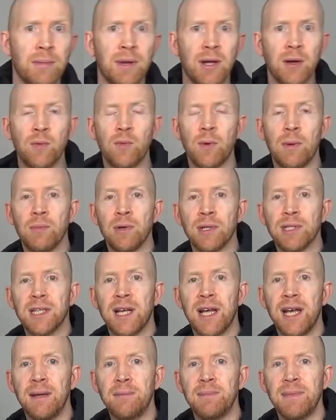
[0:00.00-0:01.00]
block. One more
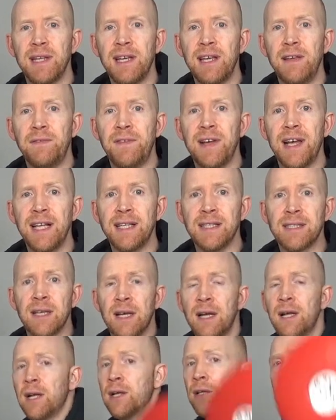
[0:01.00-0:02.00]
time, defense,
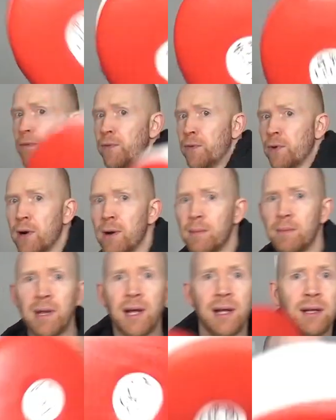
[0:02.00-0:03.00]
double forearm
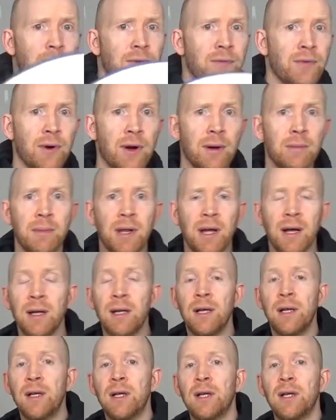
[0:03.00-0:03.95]
block, double forearm block.